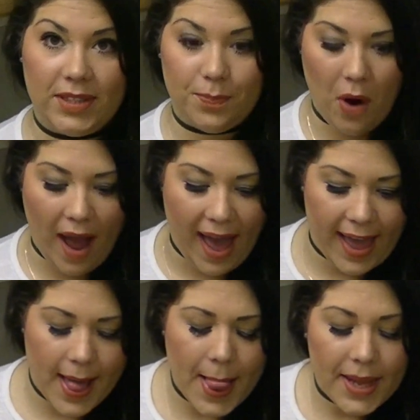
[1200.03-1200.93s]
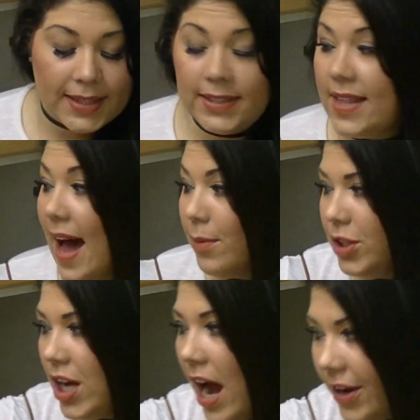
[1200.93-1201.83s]
spray. So that
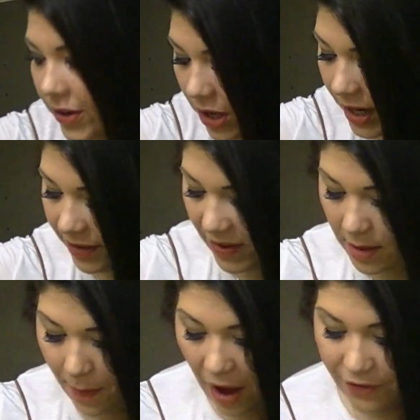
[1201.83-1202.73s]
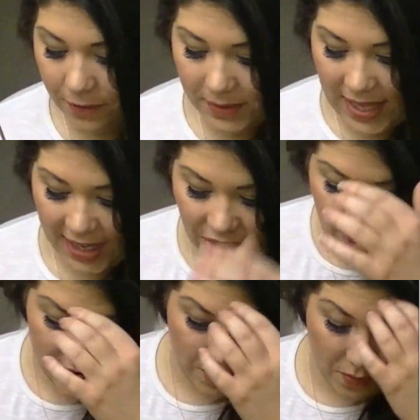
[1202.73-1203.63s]
would go kind of in the bathroom
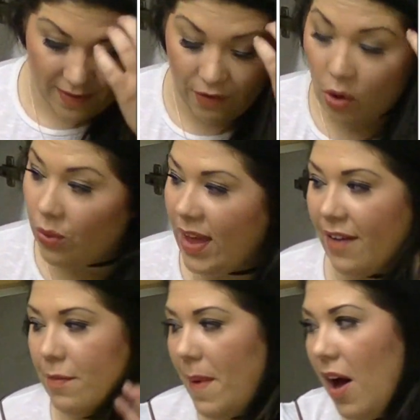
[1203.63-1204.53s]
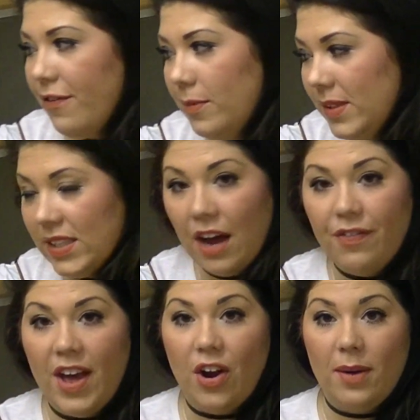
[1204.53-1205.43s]
section with all the other bathroom
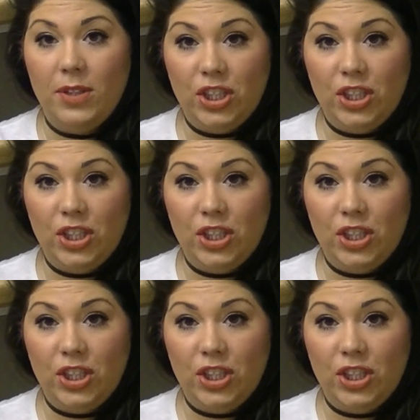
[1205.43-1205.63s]
stuff. And I would